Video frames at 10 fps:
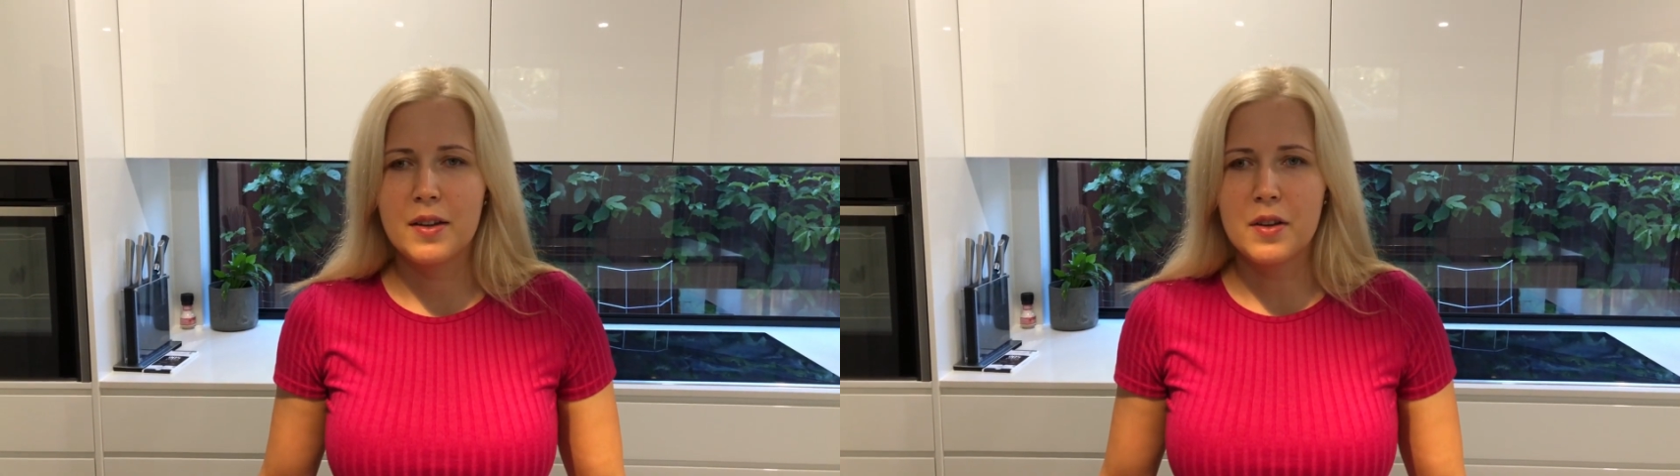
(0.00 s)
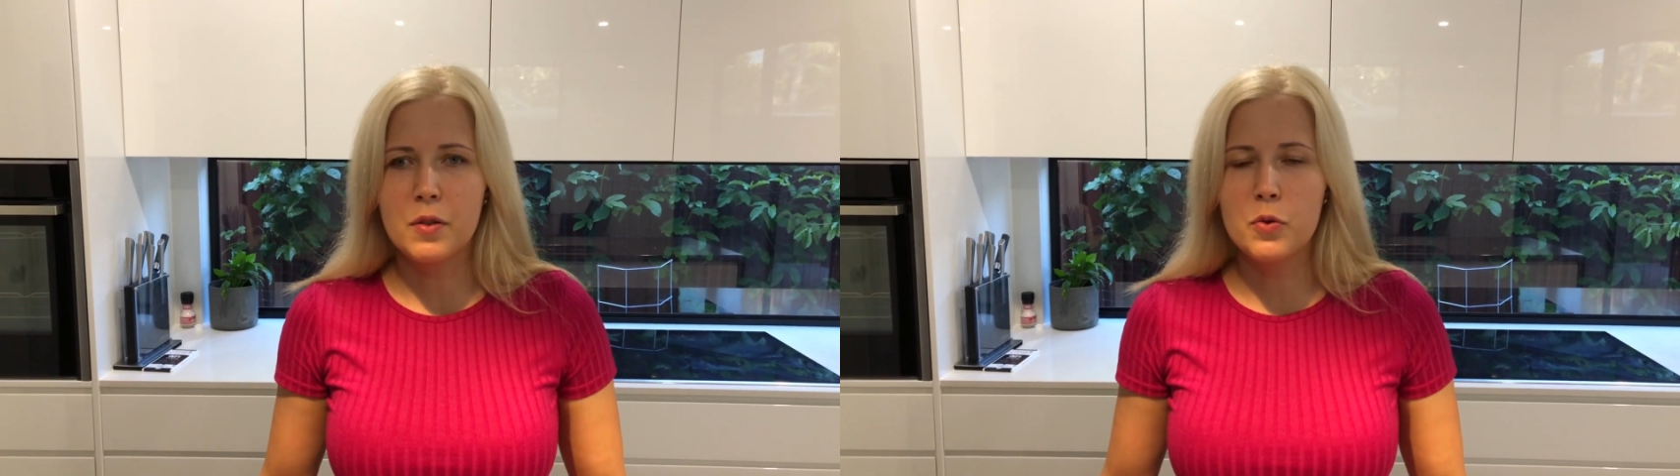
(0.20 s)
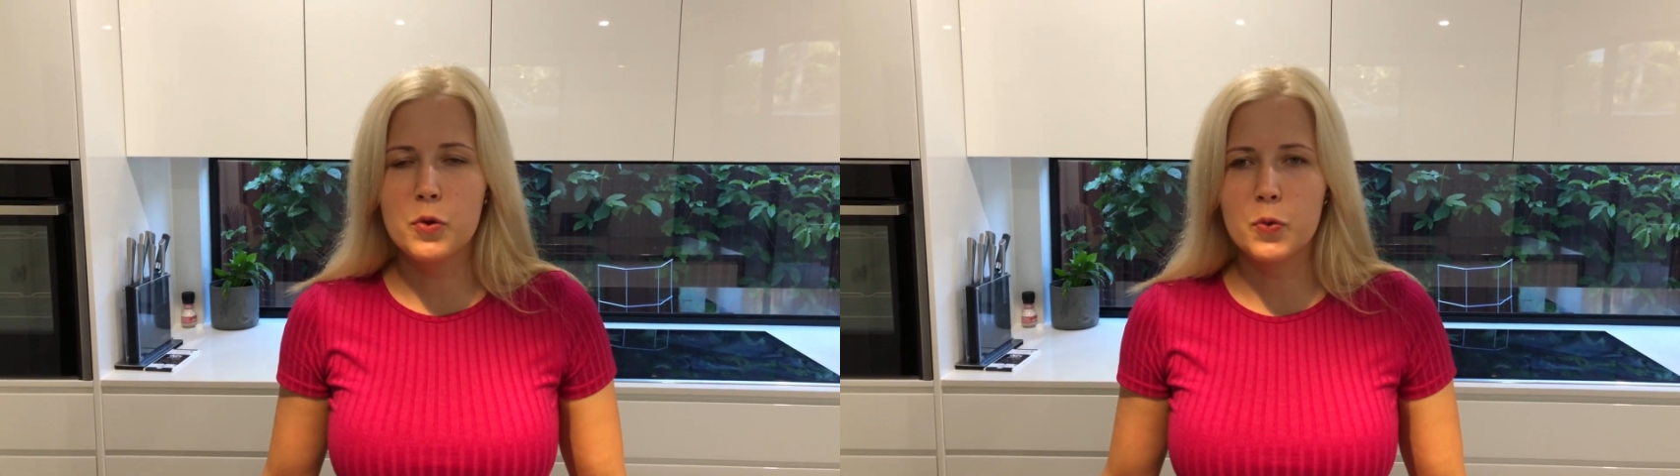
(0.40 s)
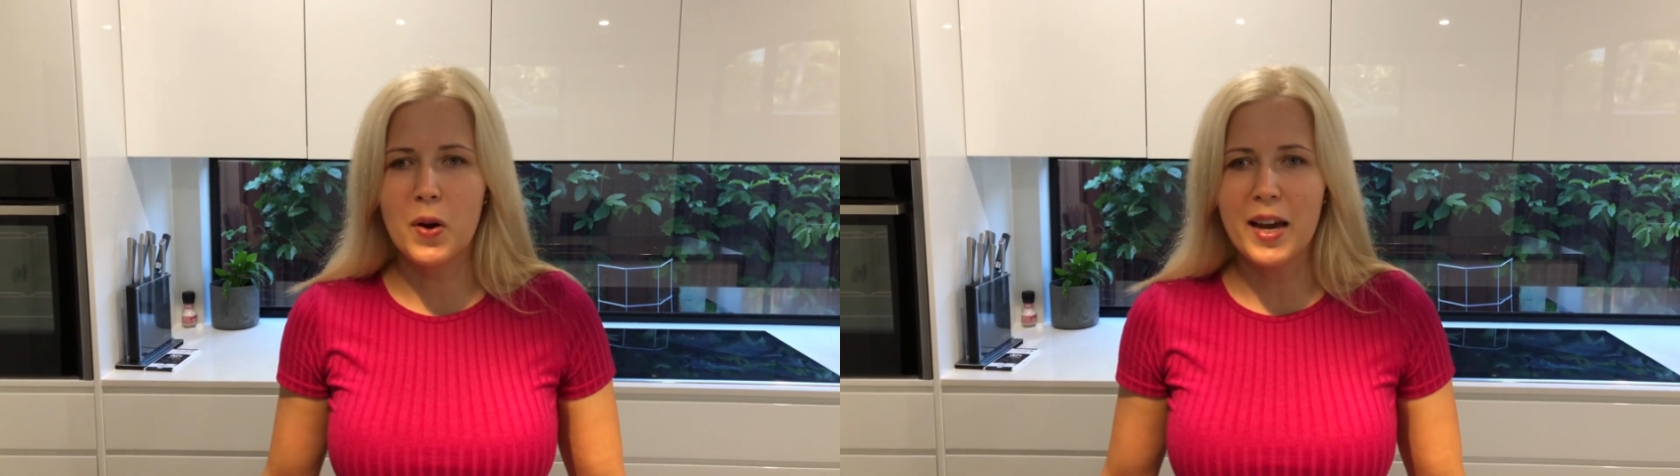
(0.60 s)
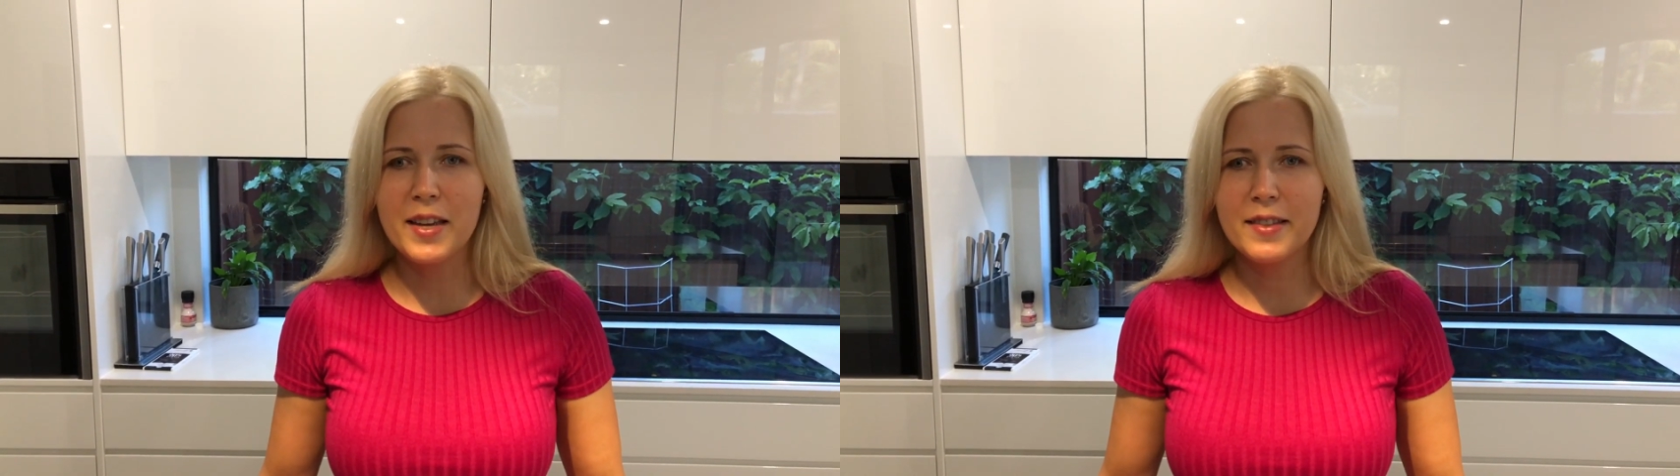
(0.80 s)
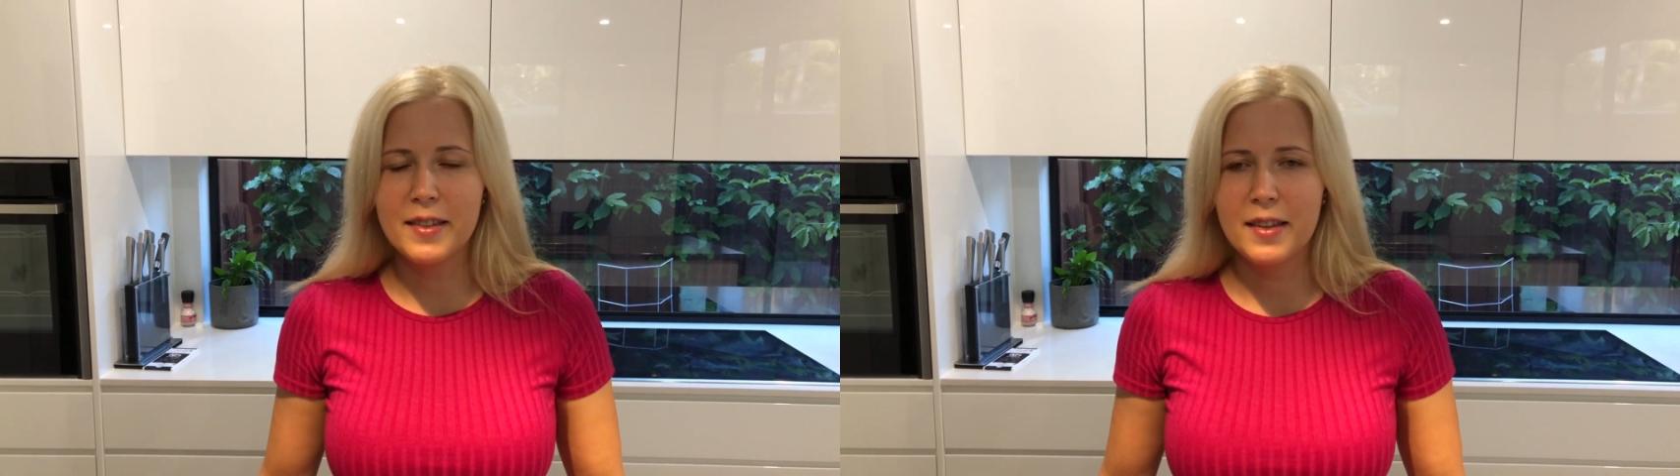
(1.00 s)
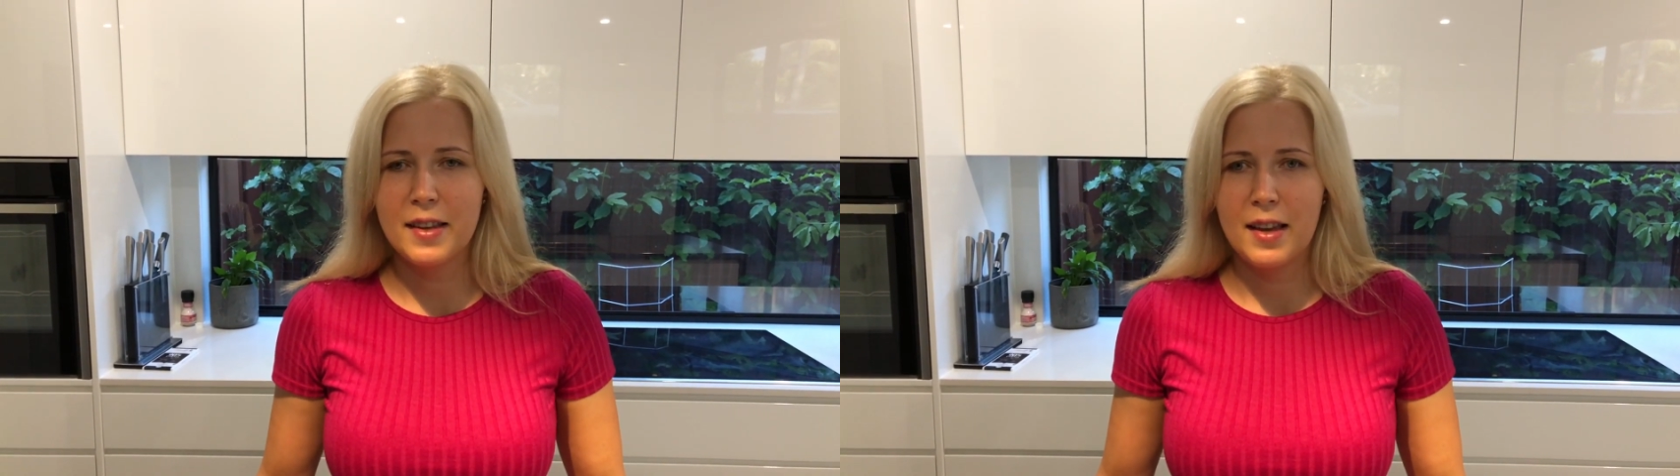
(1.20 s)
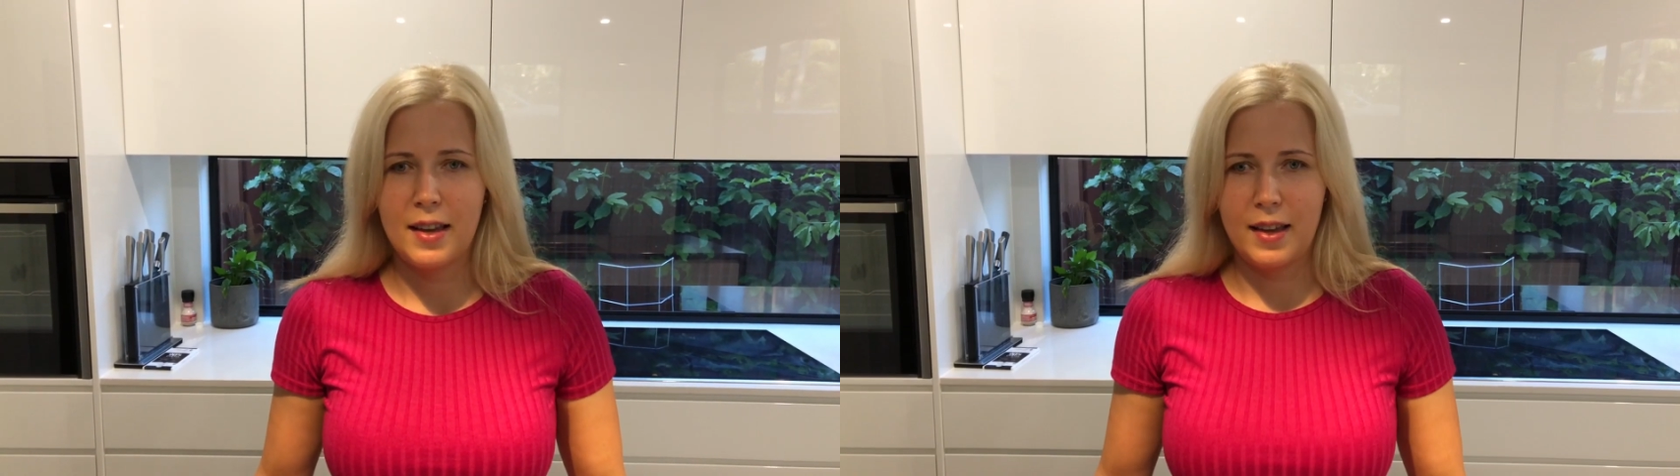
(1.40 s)
lose weight,
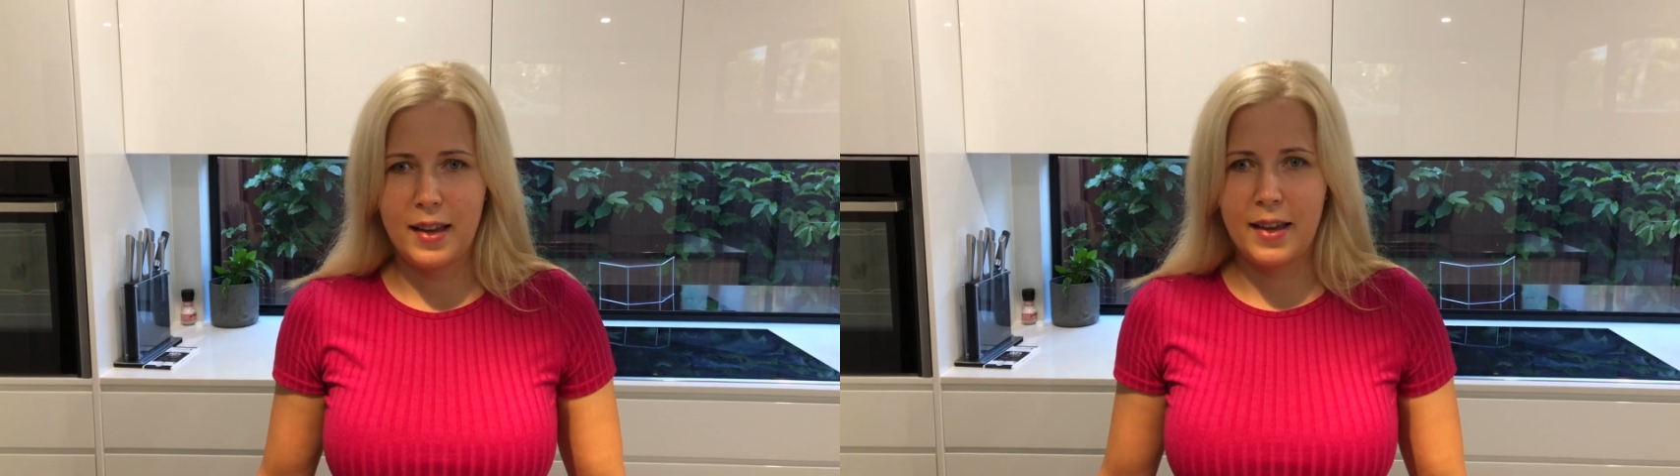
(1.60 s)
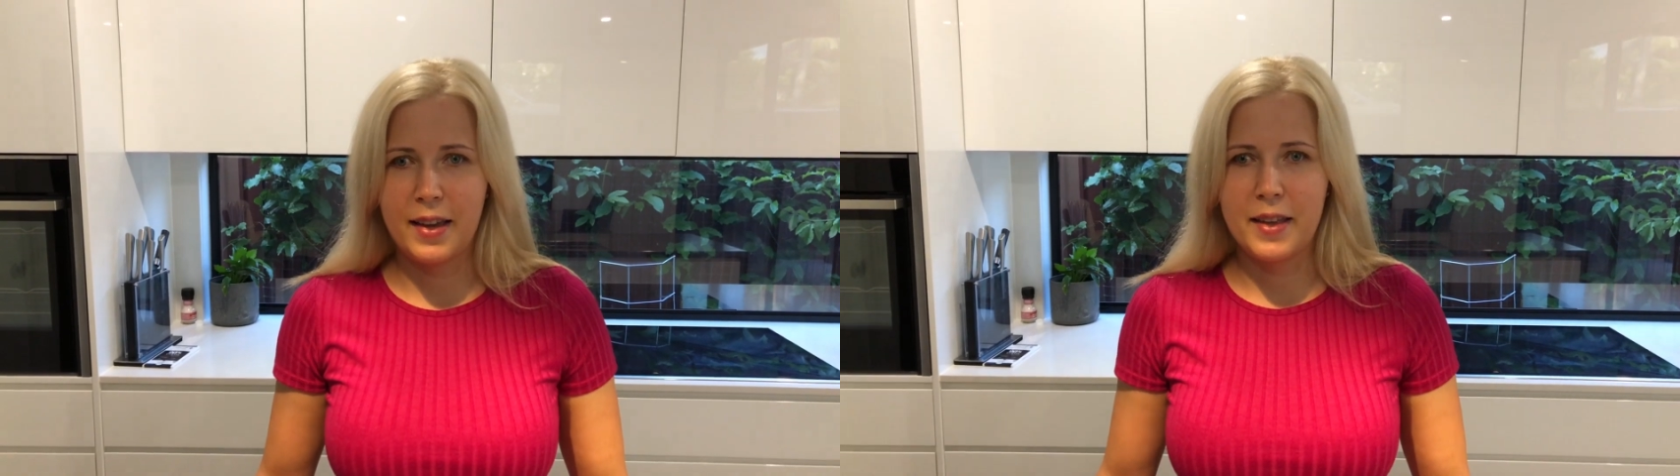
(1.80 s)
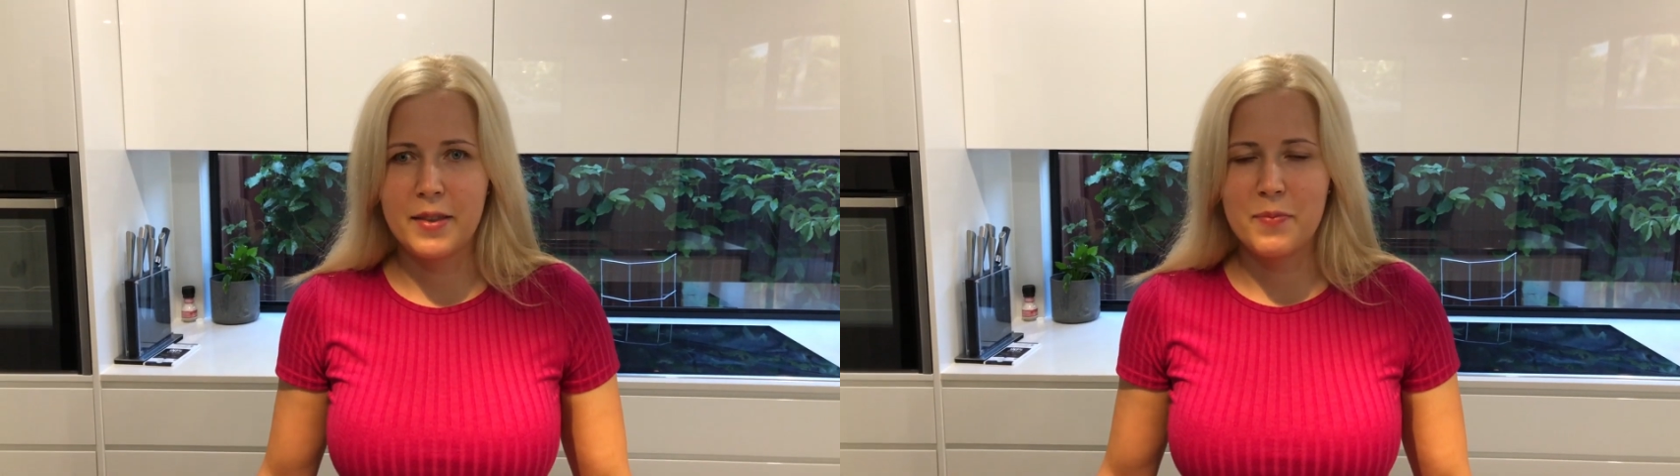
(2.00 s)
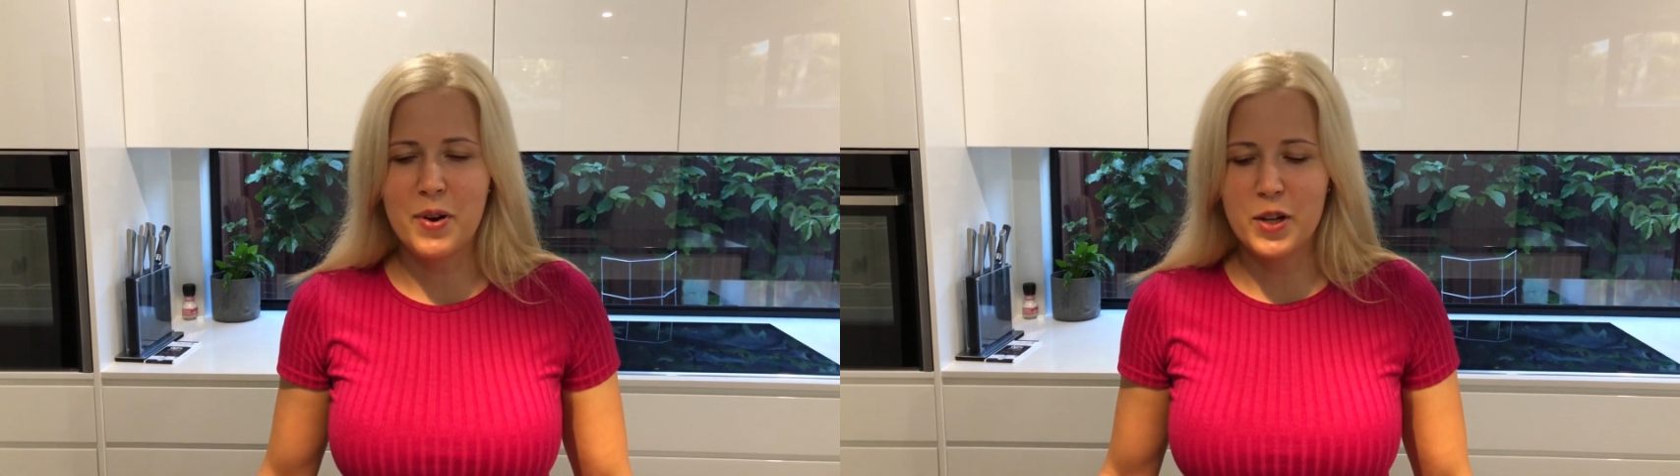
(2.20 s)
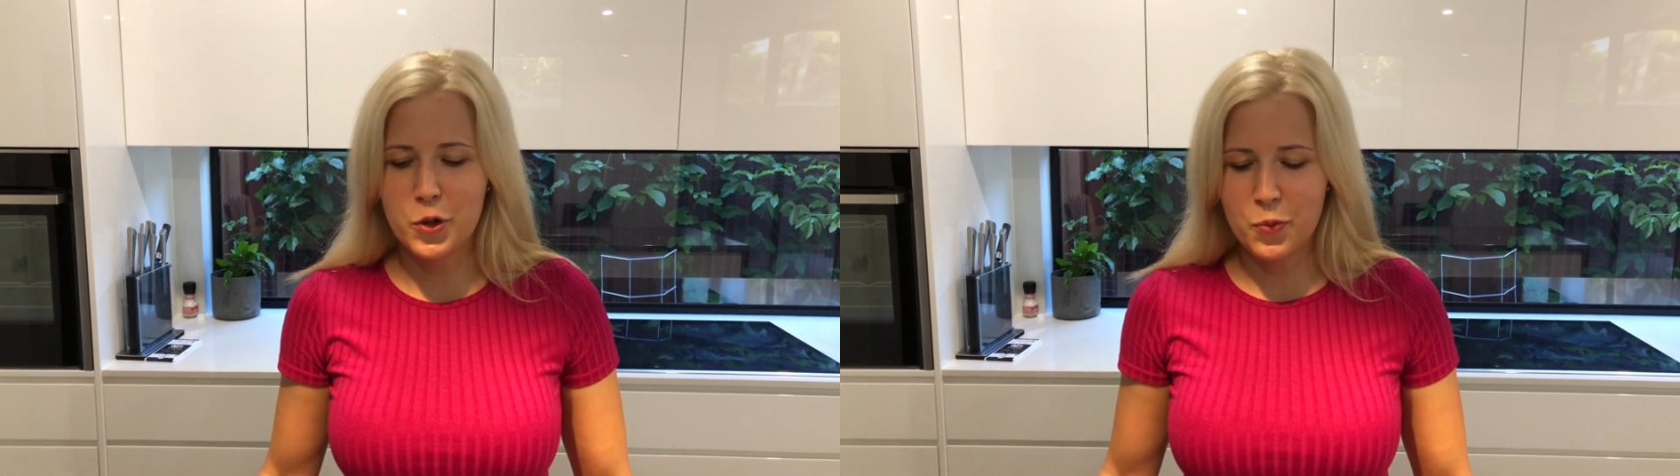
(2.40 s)
and much